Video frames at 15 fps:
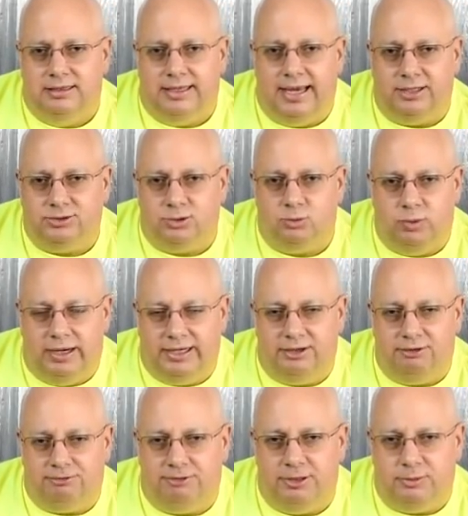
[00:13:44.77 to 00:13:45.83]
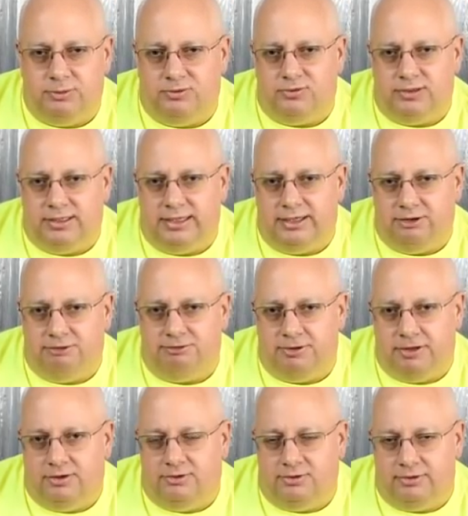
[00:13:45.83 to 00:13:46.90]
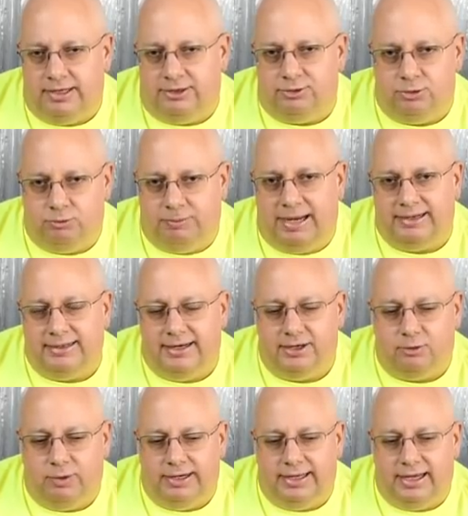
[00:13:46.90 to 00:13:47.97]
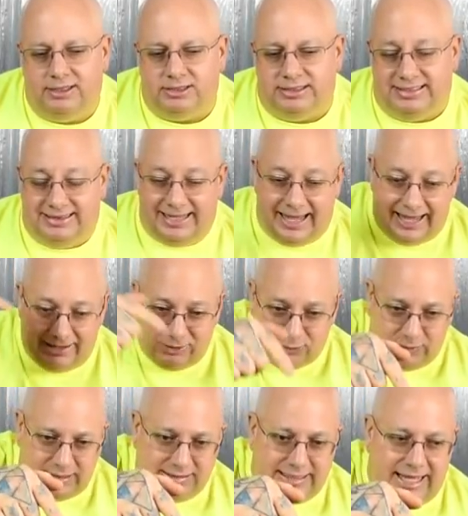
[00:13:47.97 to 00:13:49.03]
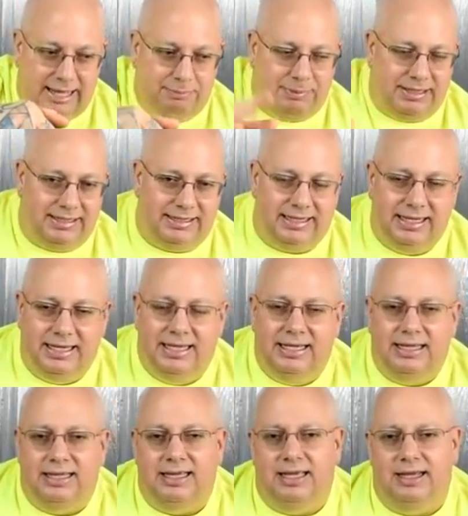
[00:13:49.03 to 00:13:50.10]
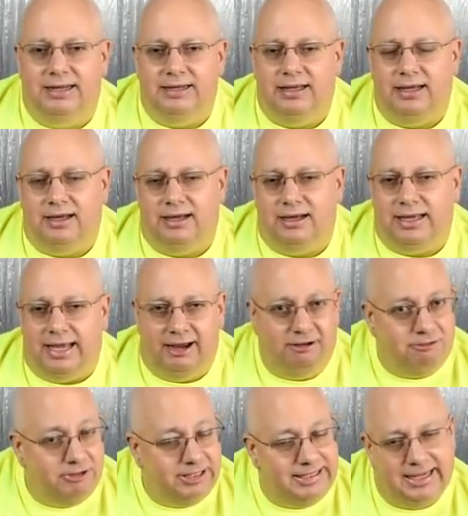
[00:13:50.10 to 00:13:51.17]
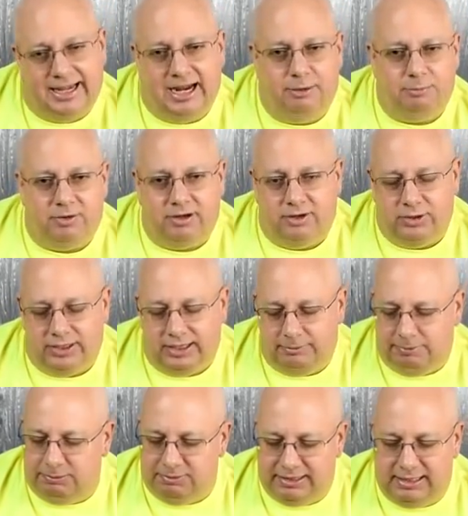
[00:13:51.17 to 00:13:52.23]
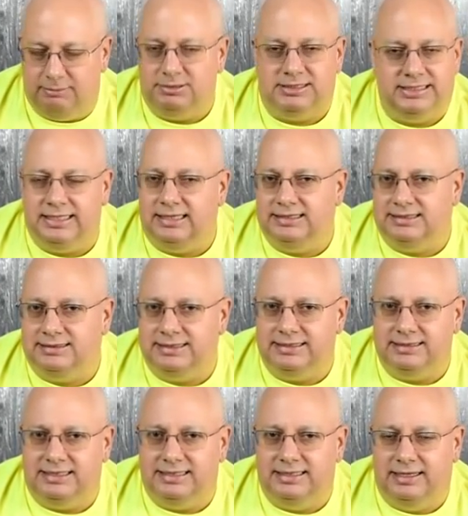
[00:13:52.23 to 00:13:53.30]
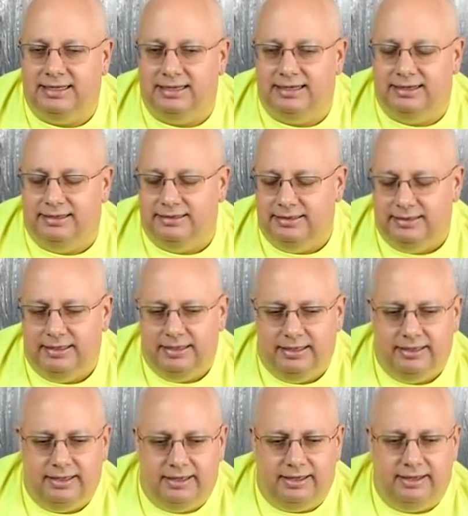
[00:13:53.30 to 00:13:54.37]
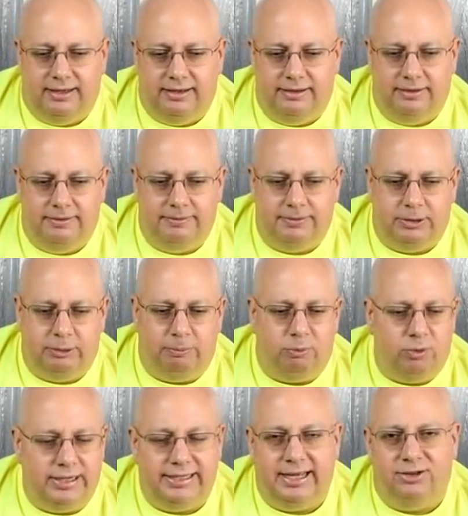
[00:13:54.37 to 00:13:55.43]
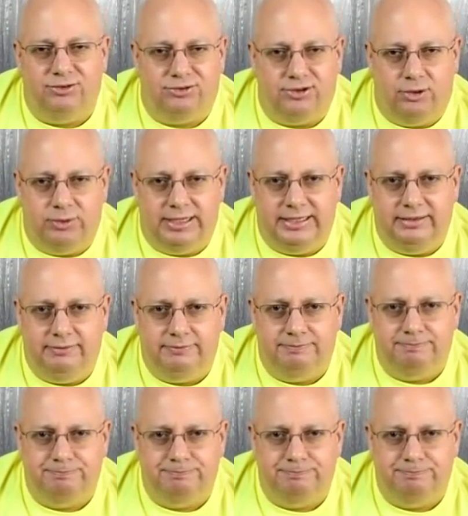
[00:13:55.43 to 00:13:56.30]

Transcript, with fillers: the actual radio frequency interference electromagnetic radiation and that is what is happening in uh, every camera okay people think I'm single signaling uh, uh, you know pointing out Sony